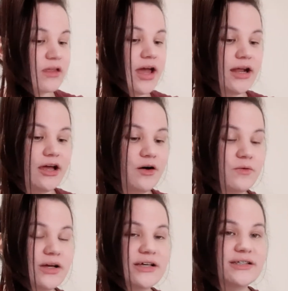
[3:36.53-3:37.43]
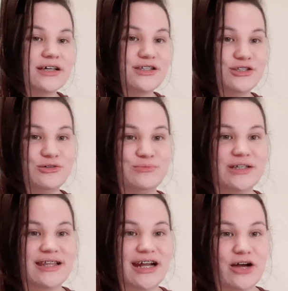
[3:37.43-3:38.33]
And I always assumed
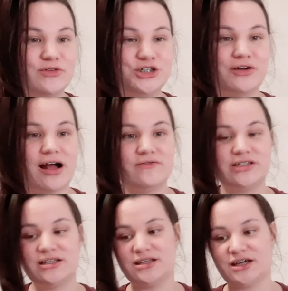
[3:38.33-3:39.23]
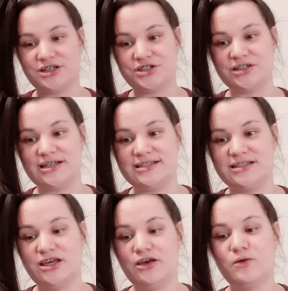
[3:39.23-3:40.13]
that I would travel to the countries
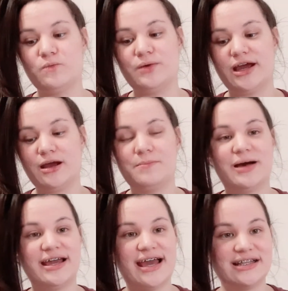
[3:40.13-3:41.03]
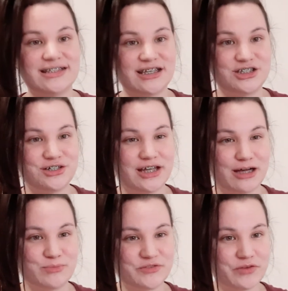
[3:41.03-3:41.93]
where my ancestry
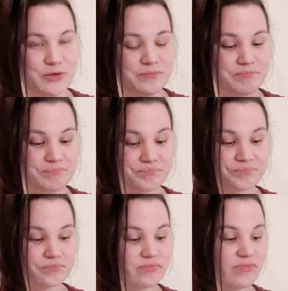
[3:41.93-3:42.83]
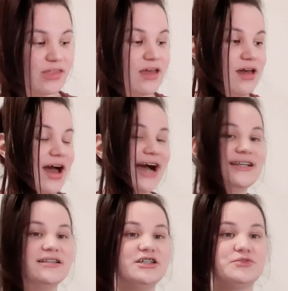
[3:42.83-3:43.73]
comes from. I
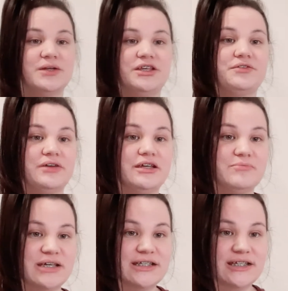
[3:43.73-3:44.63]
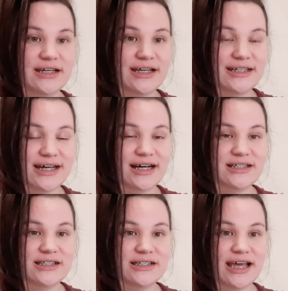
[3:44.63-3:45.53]
did the 23andMe DNA
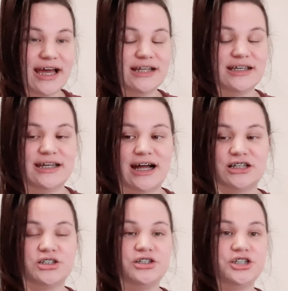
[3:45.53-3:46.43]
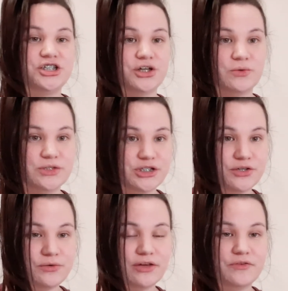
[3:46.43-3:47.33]
test, and it actually shows
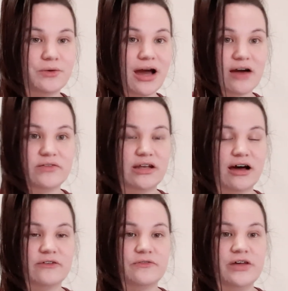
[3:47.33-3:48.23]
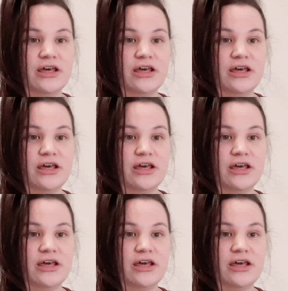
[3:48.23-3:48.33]
you if you have enough,